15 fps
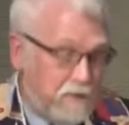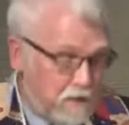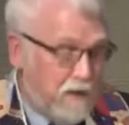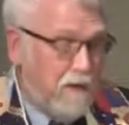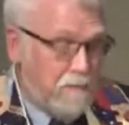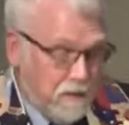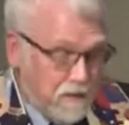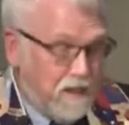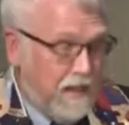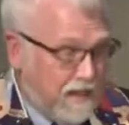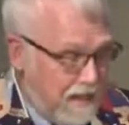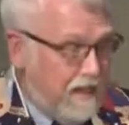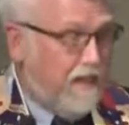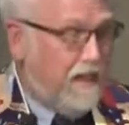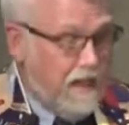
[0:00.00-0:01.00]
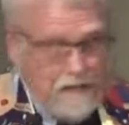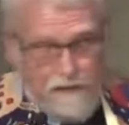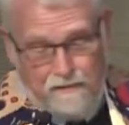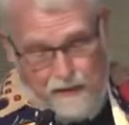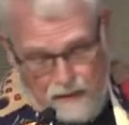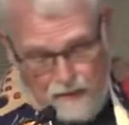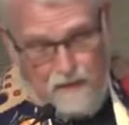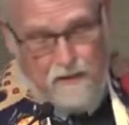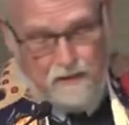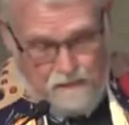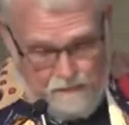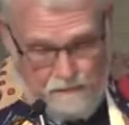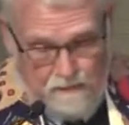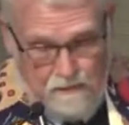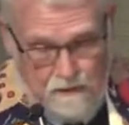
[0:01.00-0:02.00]
trouble taking care of our own.
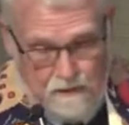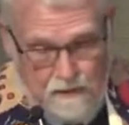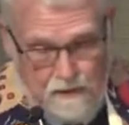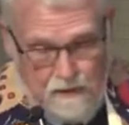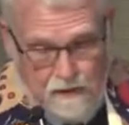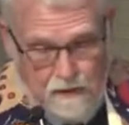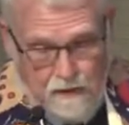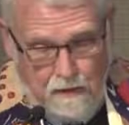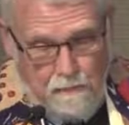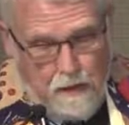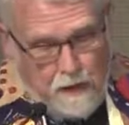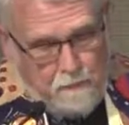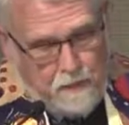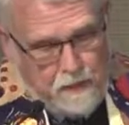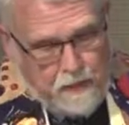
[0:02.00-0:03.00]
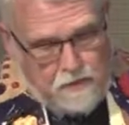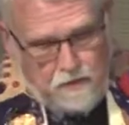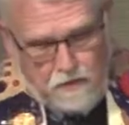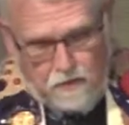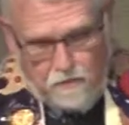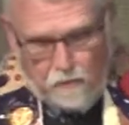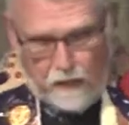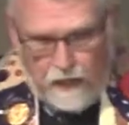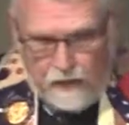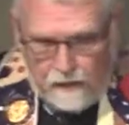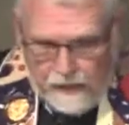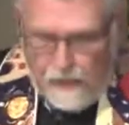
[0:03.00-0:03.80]
Populations of wild